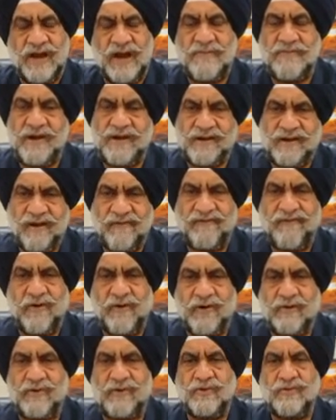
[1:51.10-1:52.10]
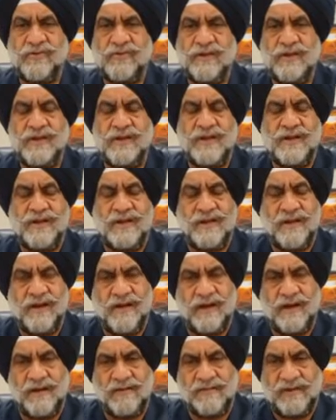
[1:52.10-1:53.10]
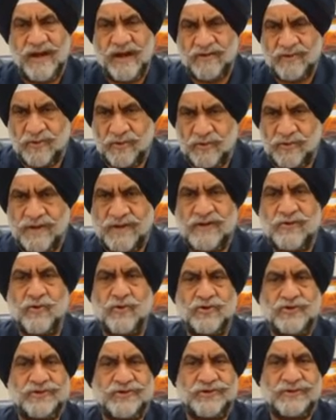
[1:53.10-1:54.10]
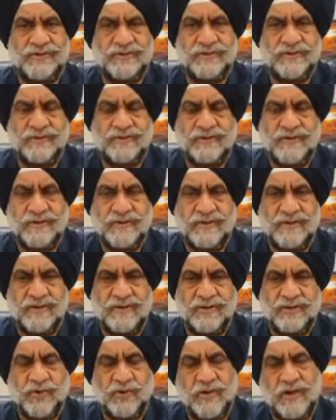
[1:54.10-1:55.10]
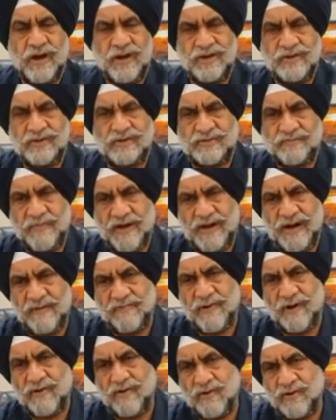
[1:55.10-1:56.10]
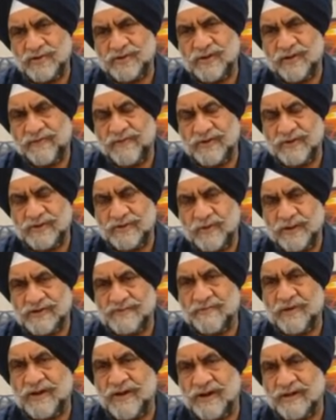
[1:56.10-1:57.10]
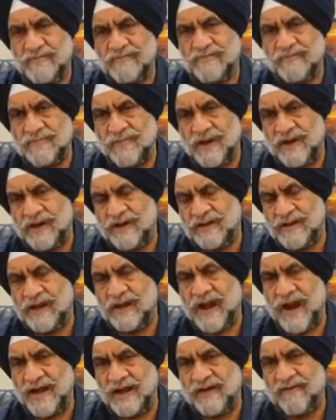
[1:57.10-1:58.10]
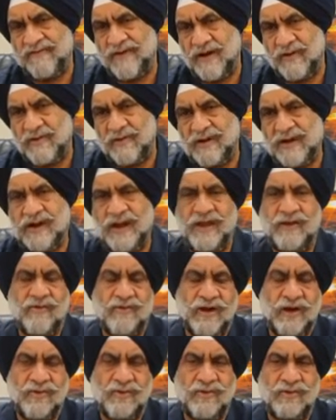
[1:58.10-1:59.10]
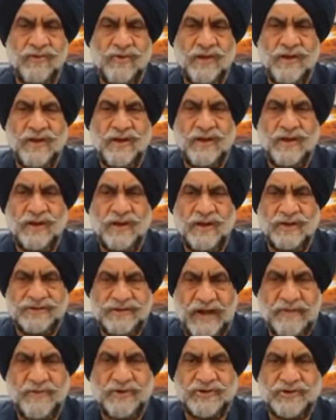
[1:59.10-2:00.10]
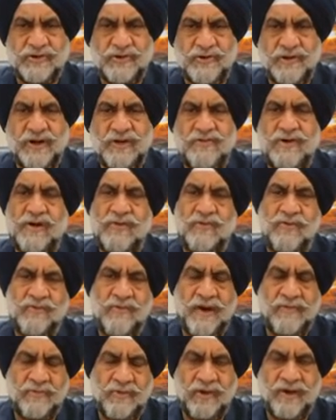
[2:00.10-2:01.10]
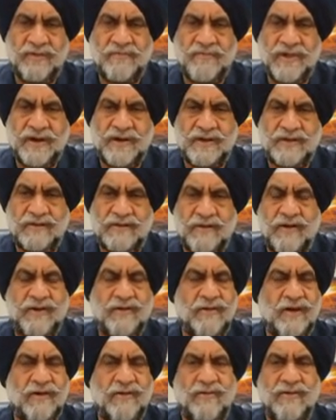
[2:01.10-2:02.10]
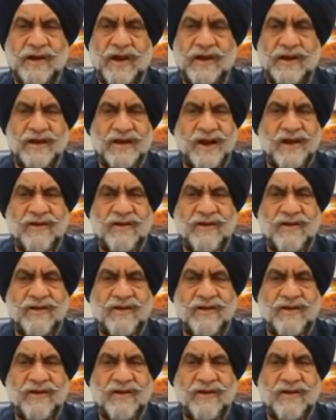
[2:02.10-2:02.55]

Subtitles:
It'll be tough for you to get through the course. So you can pick up a course of your choice, pick up in the IT field only, like you can do a cyber security, you can do web development, or you can look at